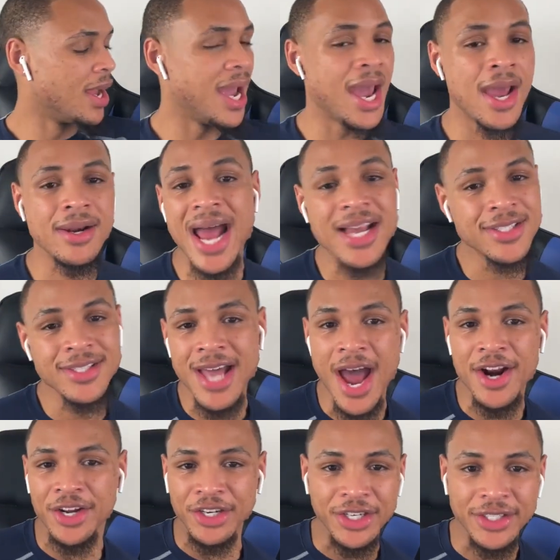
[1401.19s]
that's
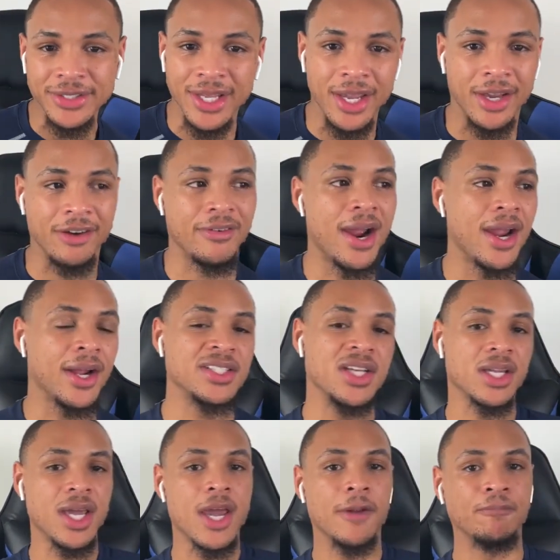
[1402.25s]
not a good thing, right? Because
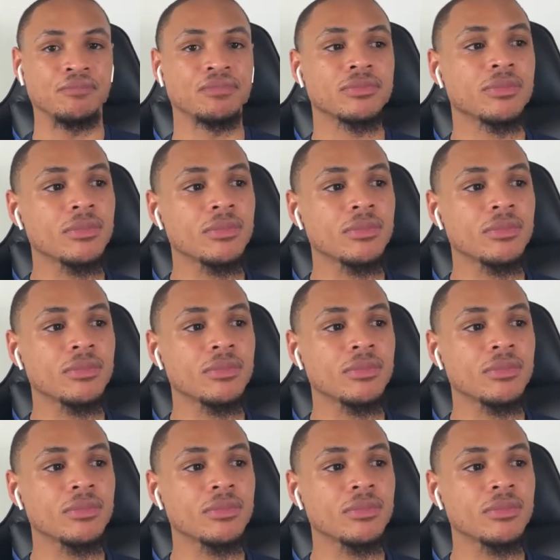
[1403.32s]
again,